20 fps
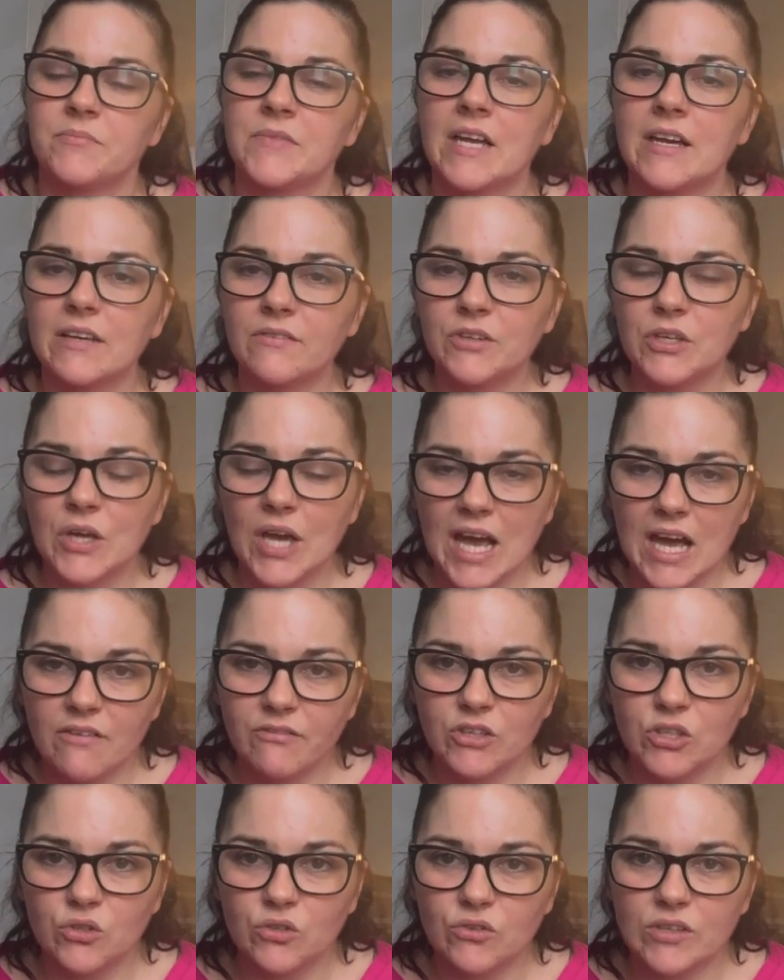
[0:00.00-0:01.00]
Now, if you
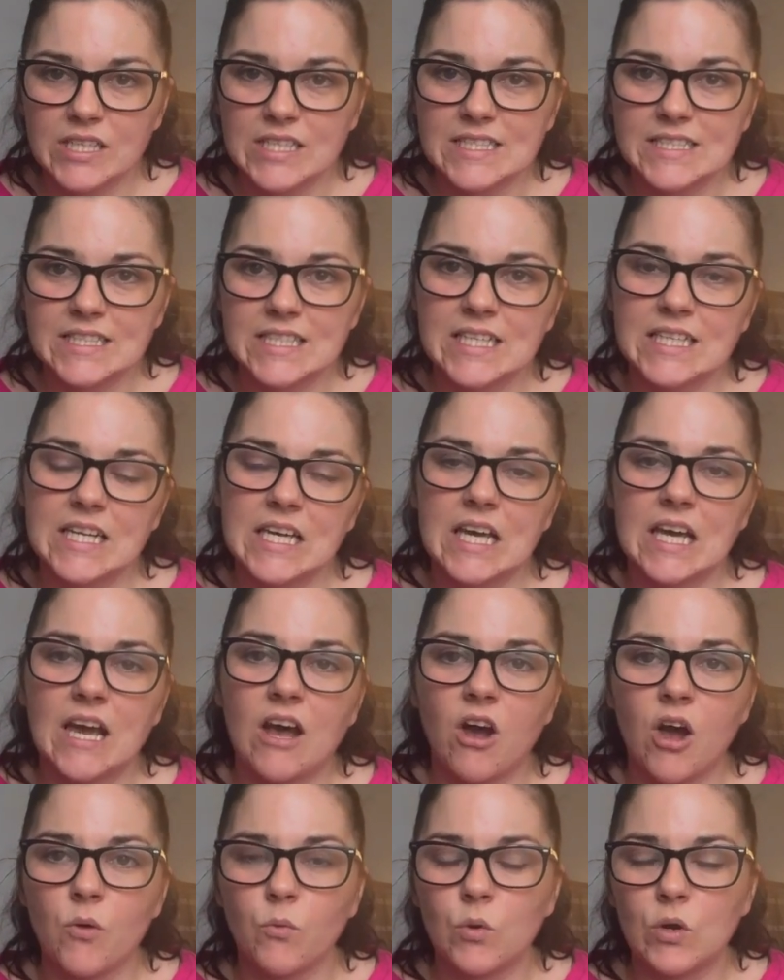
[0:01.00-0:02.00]
haven't already seen it,
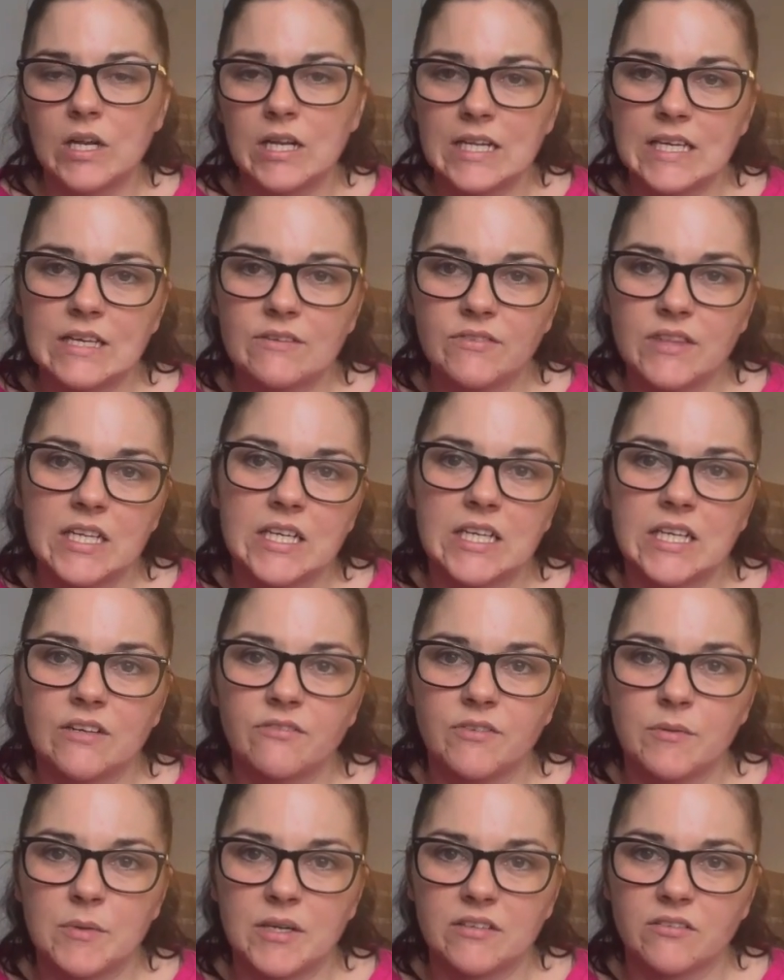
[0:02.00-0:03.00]
I will leave the link
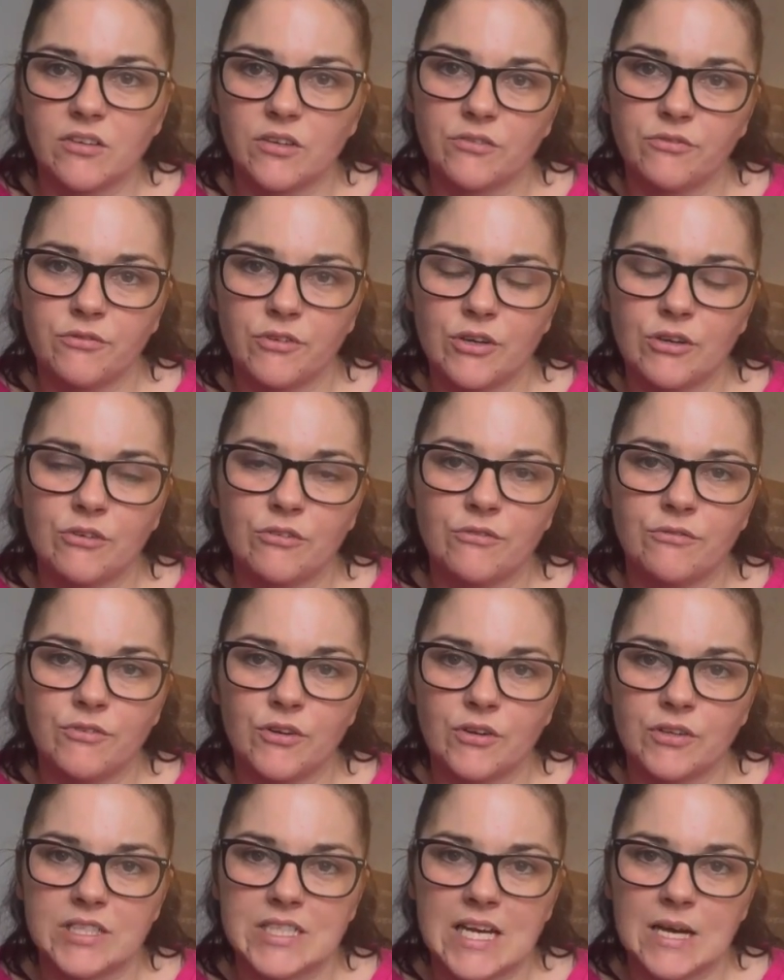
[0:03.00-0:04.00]
for my So Frugal
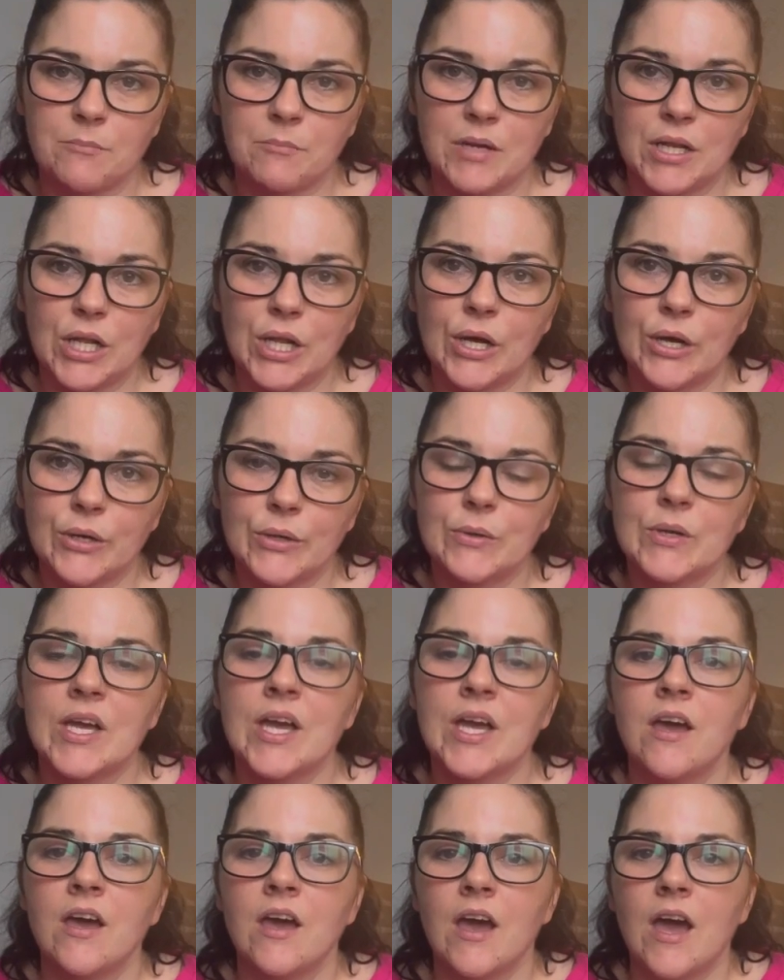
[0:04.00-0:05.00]
vlog down below,
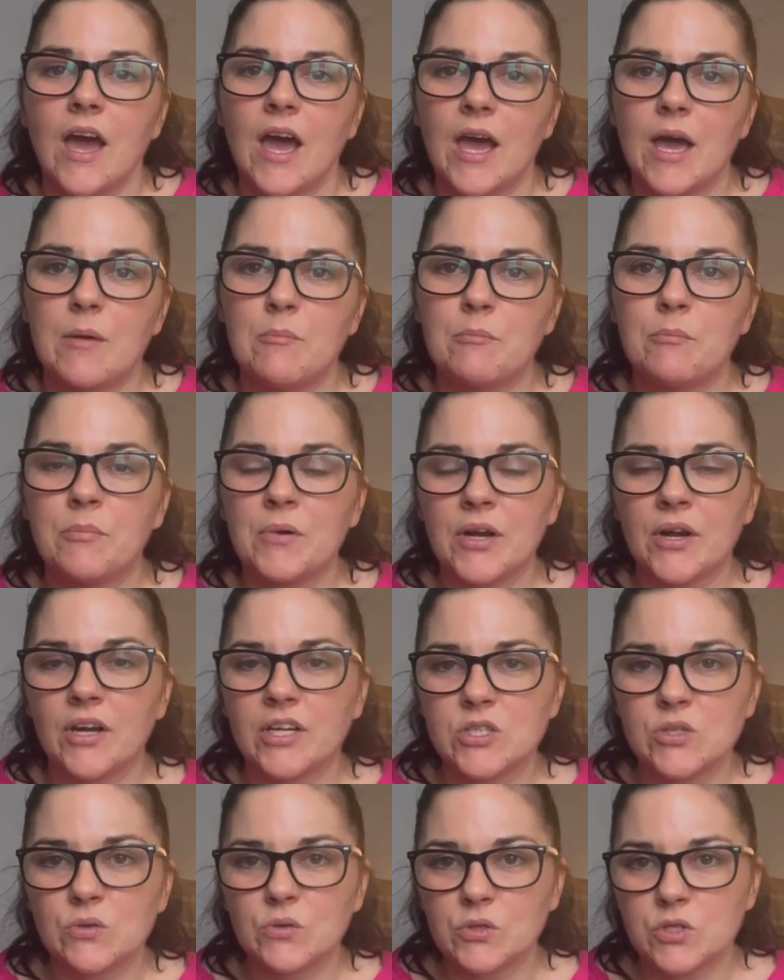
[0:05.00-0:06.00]
but I
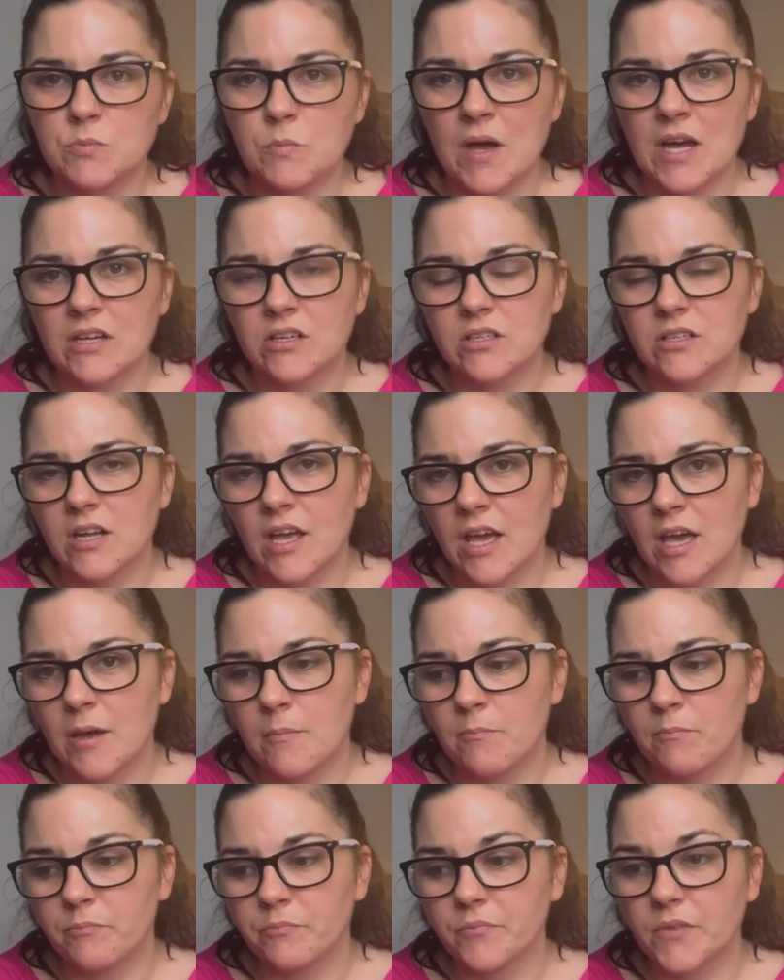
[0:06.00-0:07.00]
talked about
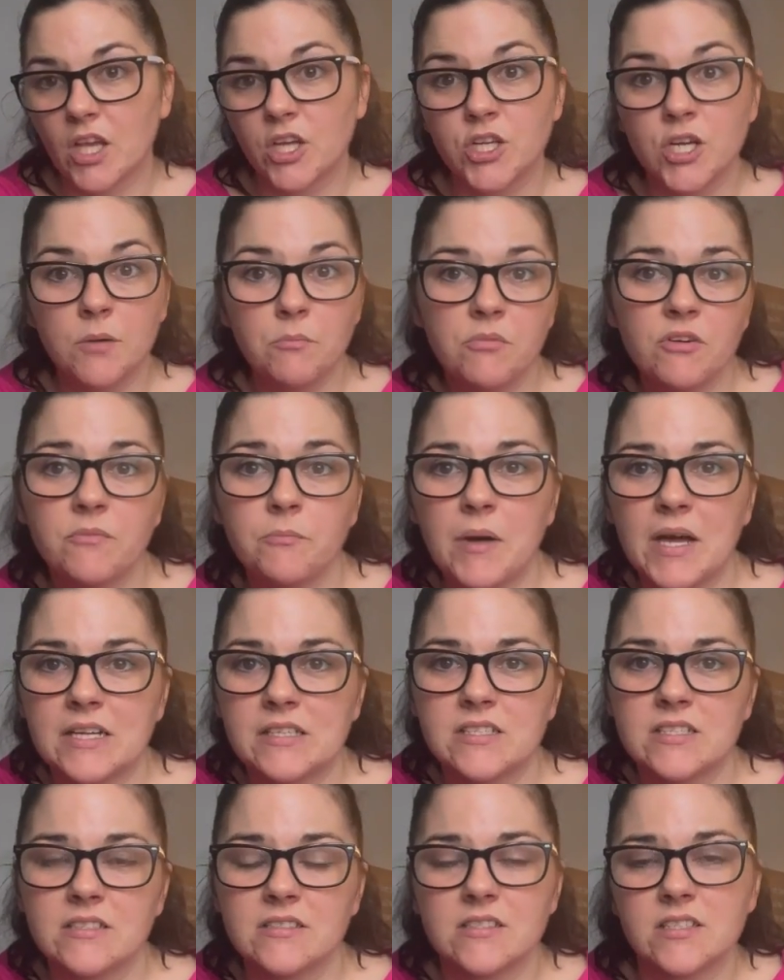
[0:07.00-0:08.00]
a number of
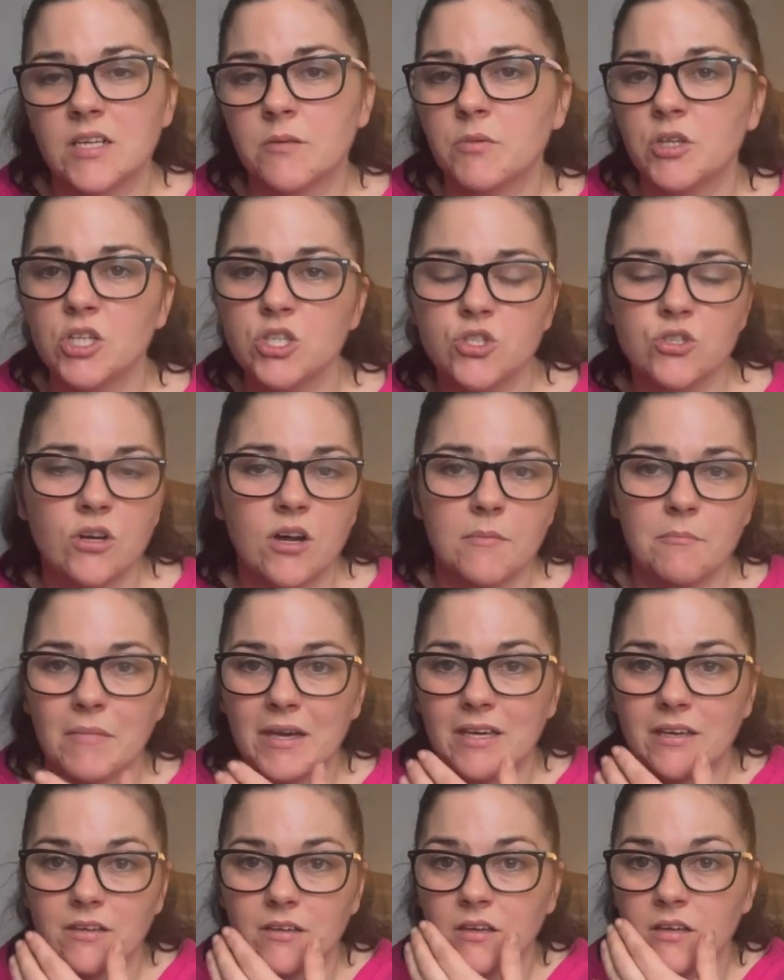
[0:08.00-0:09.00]
patterns, and I'm going to try and
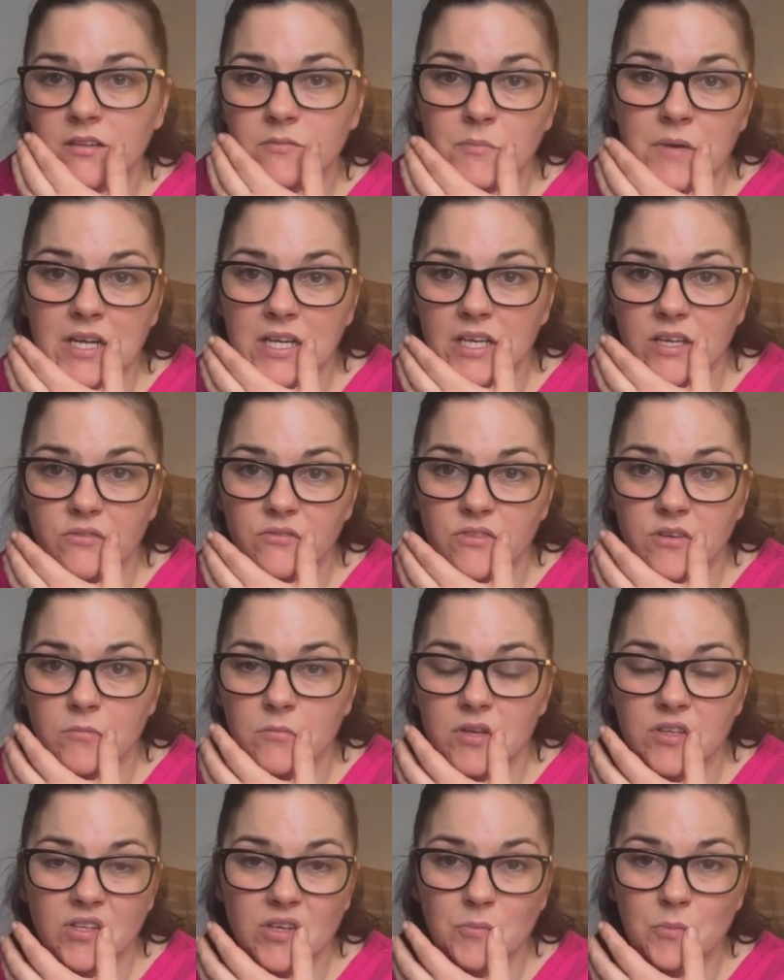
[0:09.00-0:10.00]
make as many of them
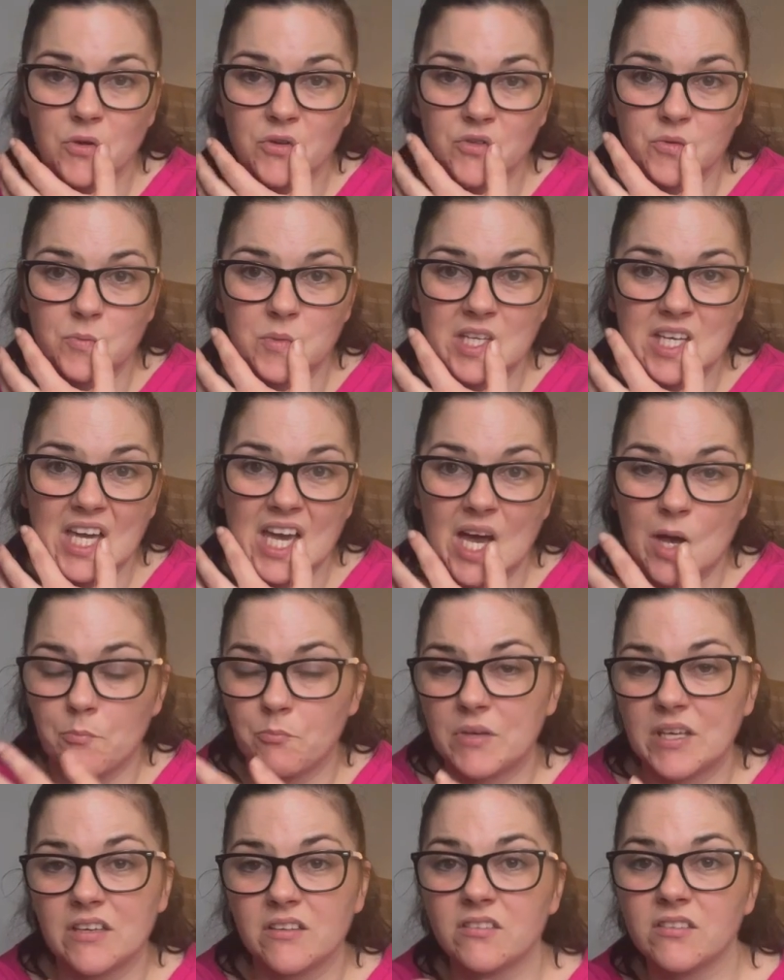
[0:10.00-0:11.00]
as I possibly can,
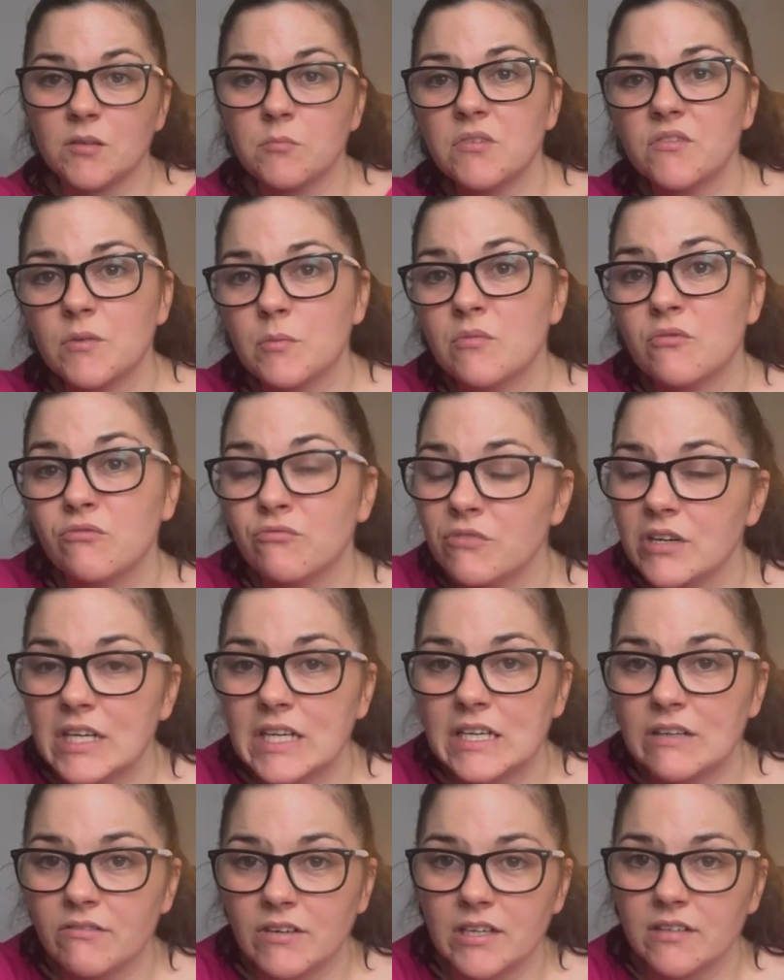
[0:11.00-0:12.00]
because some of them are
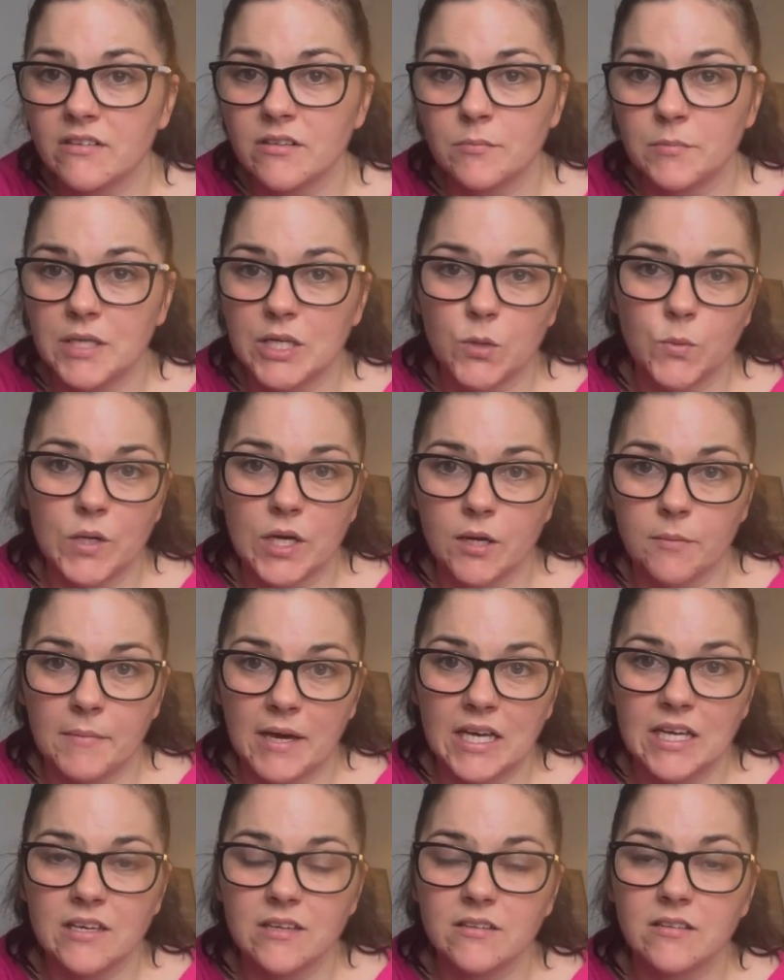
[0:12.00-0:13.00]
really reasonably quick
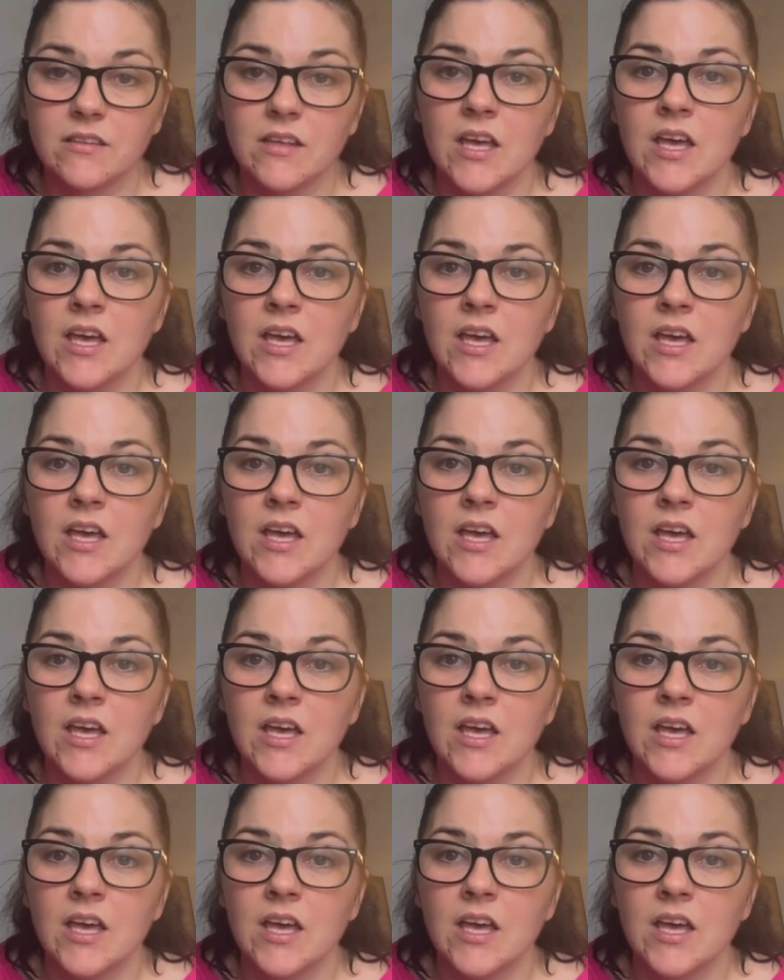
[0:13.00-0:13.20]
makes.